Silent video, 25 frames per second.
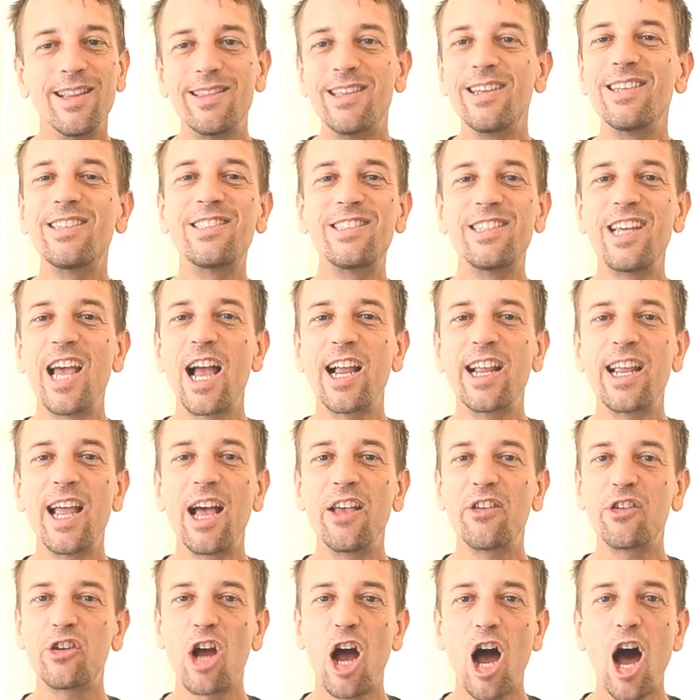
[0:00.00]
This
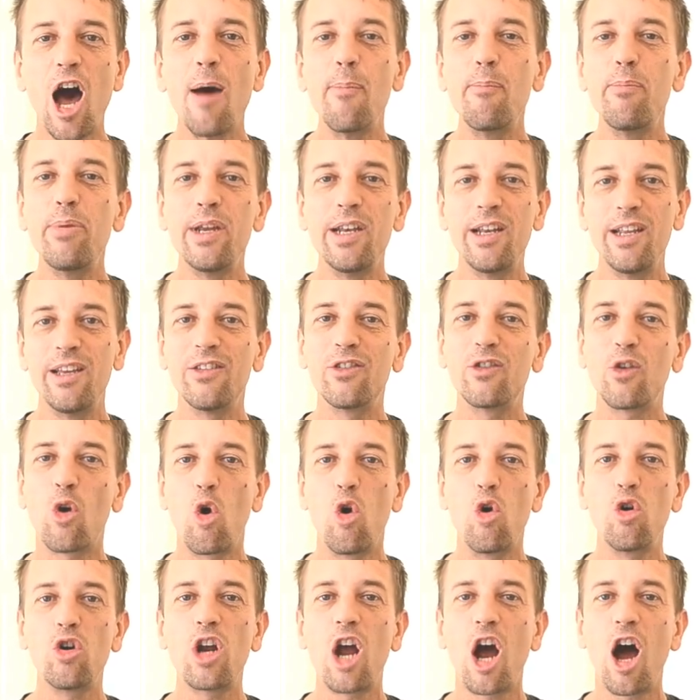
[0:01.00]
jackass copied his
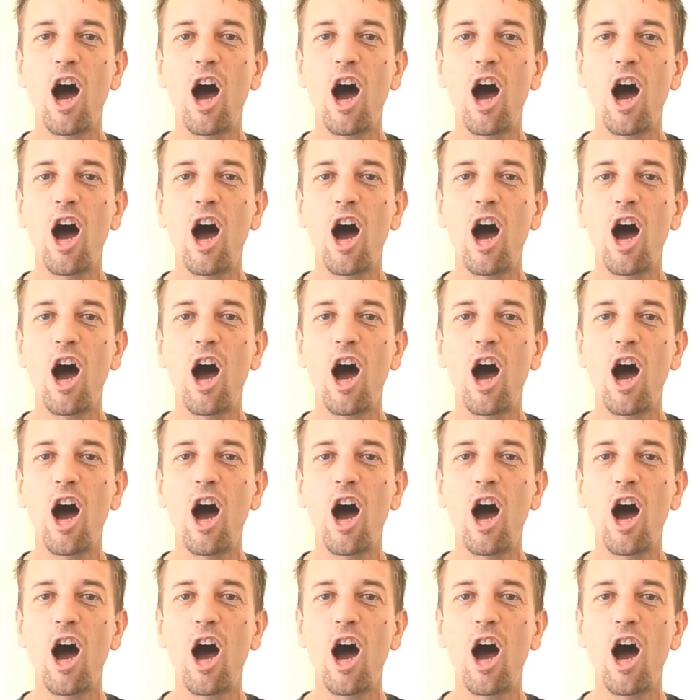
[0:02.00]
old